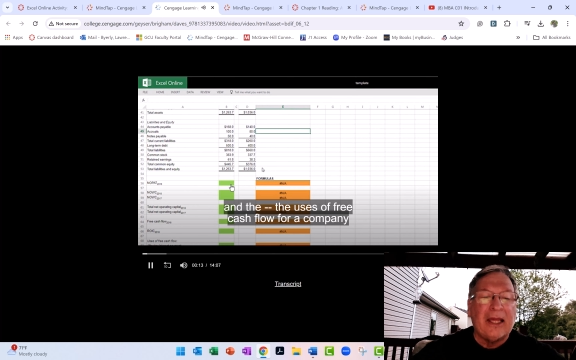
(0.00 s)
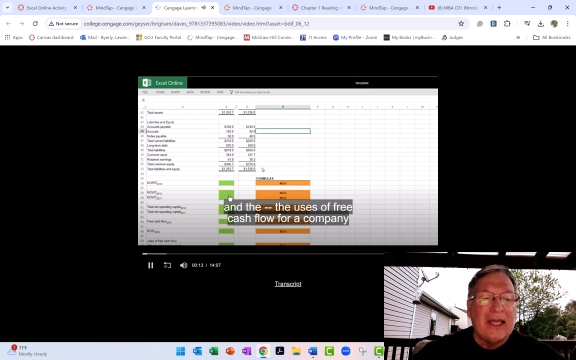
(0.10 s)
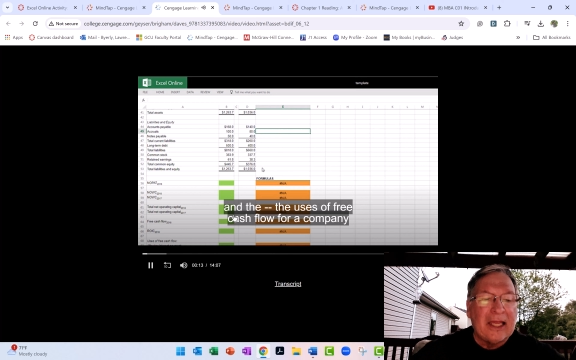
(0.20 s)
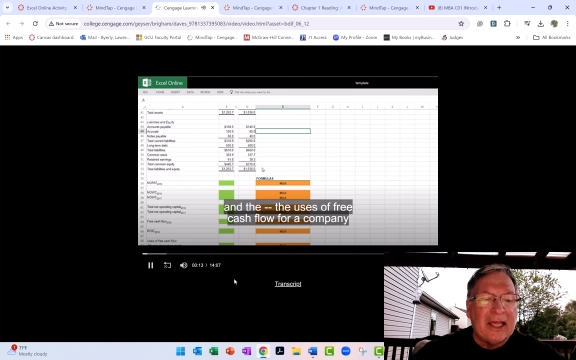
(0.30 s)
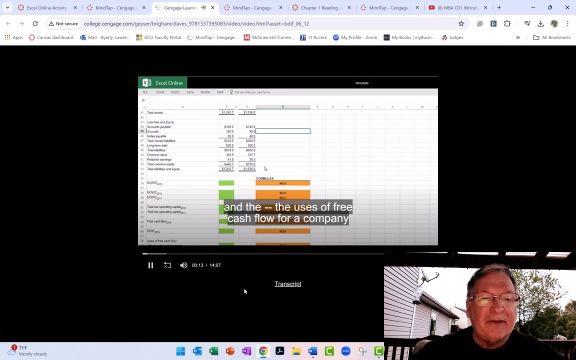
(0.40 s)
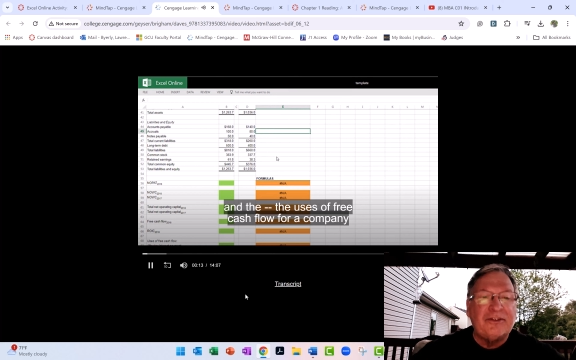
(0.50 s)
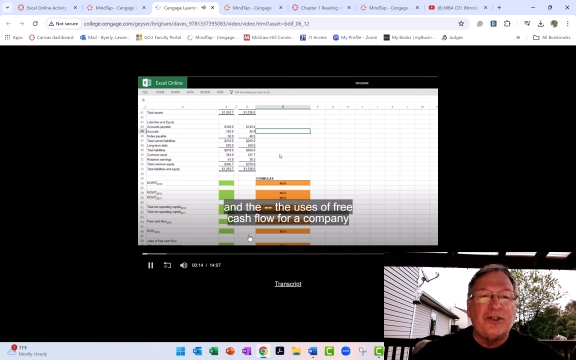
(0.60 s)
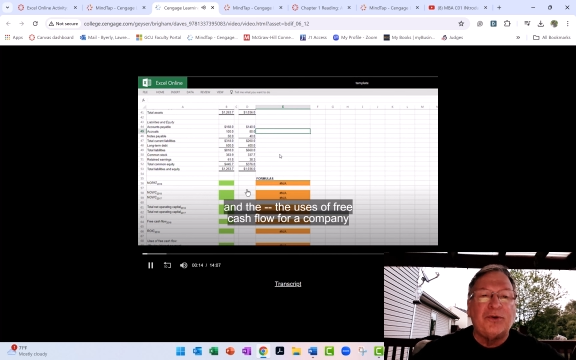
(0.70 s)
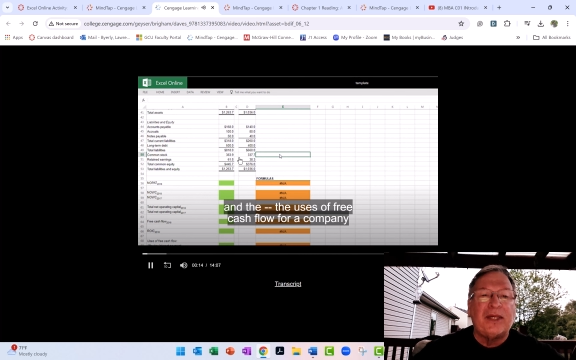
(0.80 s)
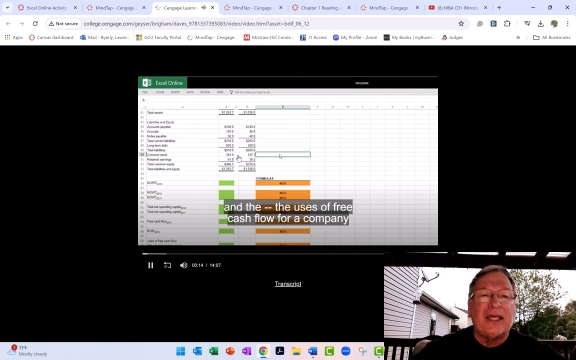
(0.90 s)
gives you
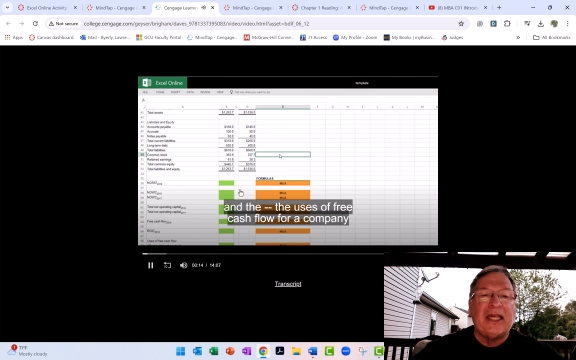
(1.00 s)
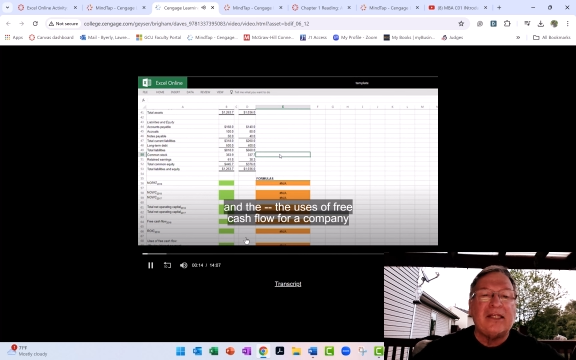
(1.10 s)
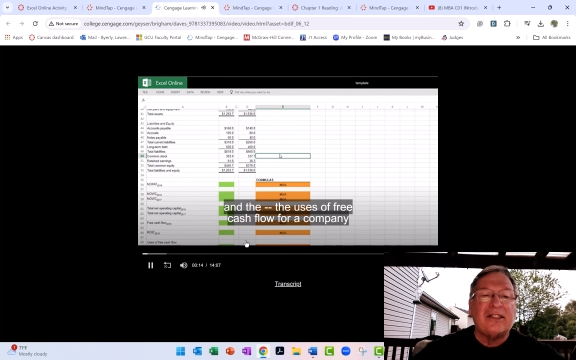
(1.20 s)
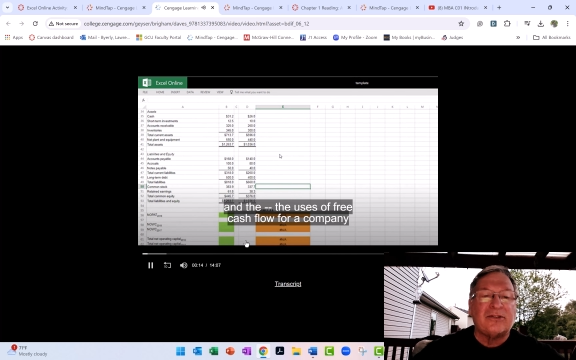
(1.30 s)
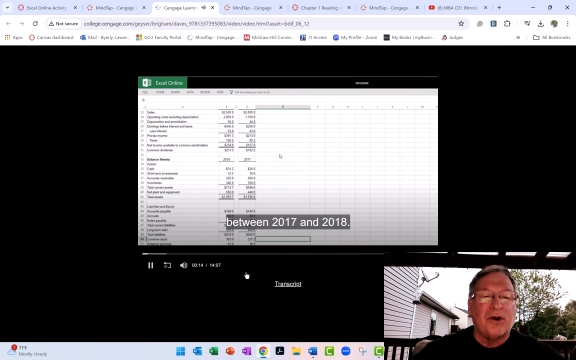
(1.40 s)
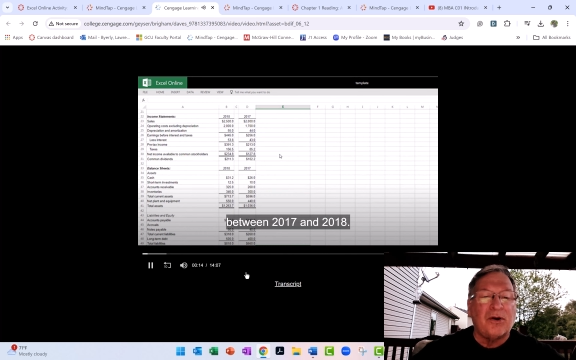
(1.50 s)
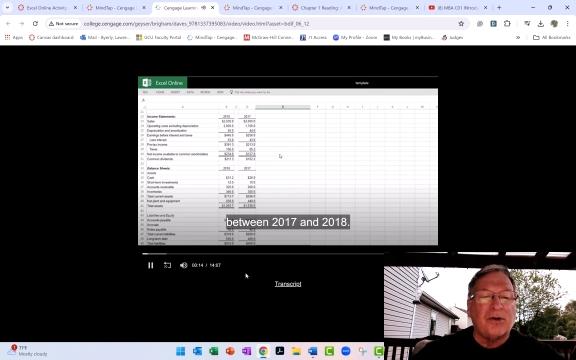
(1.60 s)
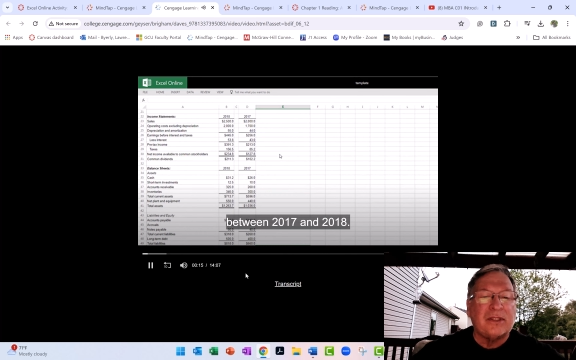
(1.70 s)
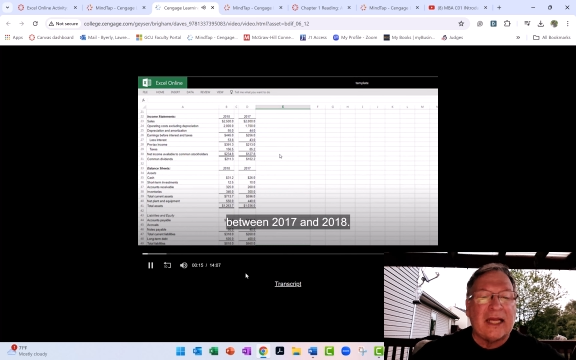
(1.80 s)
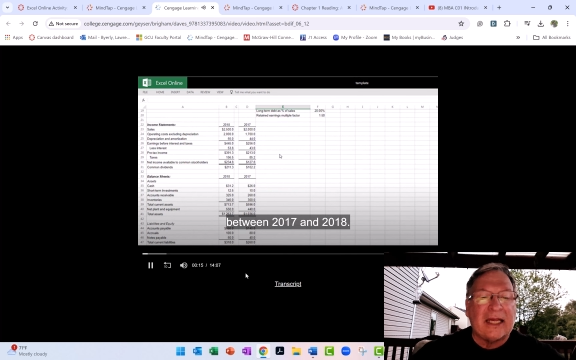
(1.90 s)
keystrokes,
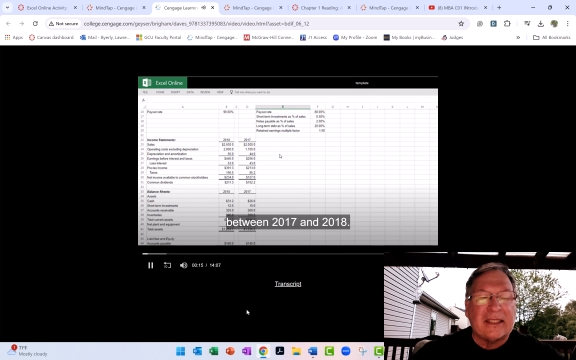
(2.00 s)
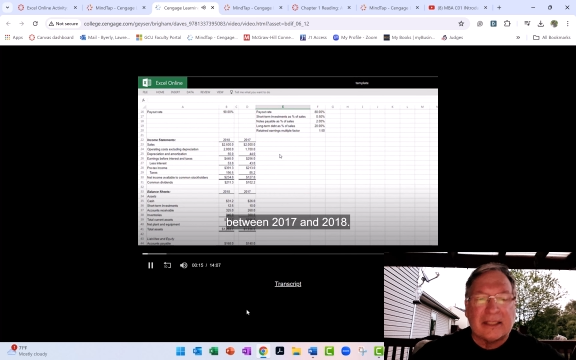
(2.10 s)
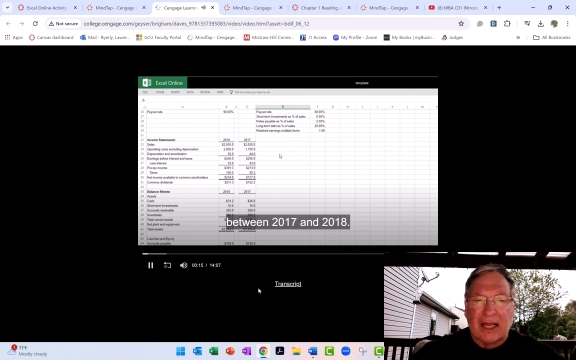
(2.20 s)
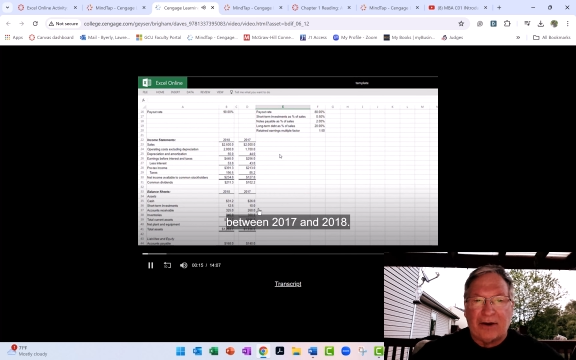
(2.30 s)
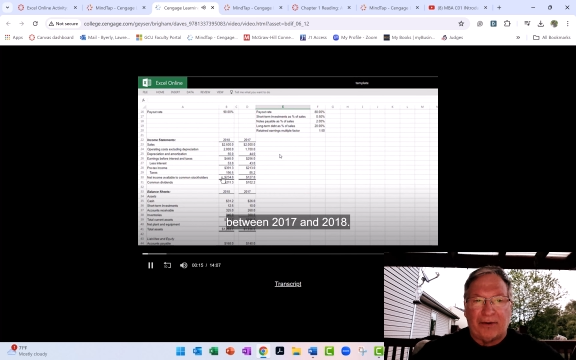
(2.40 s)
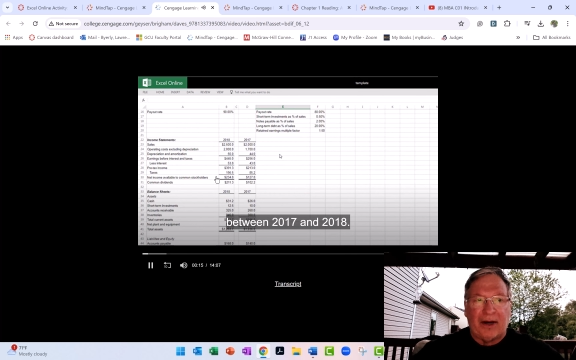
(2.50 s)
etc.